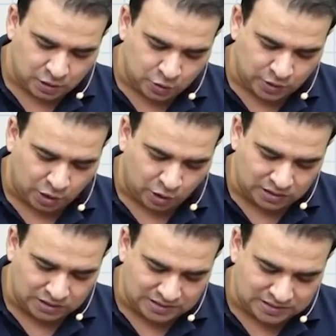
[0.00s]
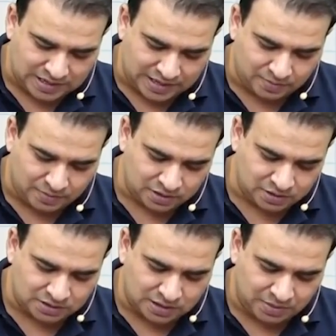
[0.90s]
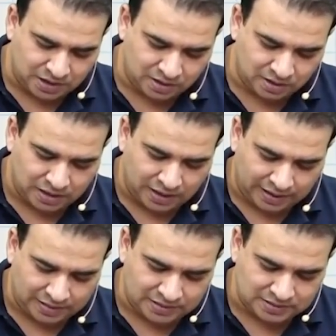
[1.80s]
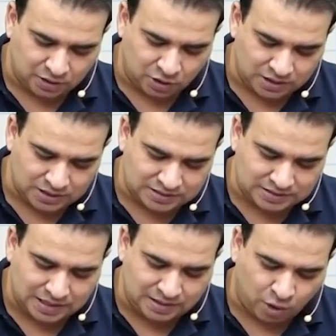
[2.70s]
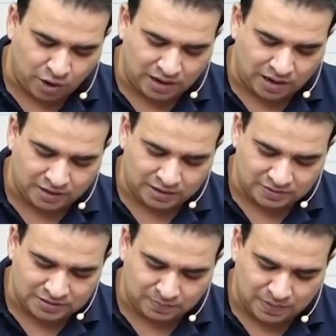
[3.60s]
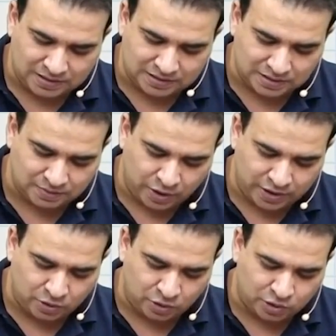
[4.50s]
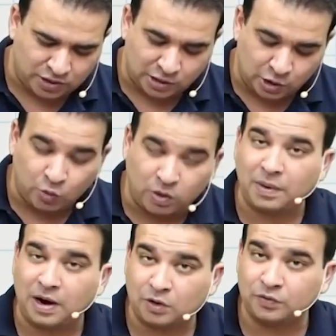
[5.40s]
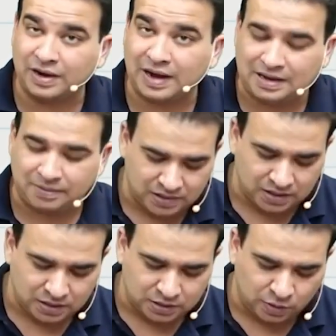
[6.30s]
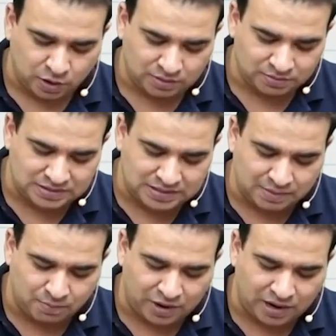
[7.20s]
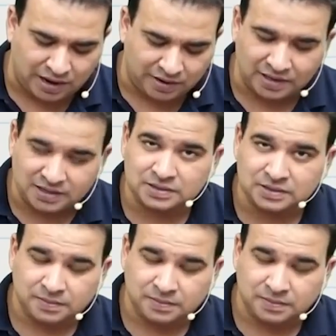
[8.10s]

Look at all these direct branches coming here, and these are called as sigmoidal artery. They will supply the sigmoid colon and the lower part of the rectum. So we call them sigmoidal arteries.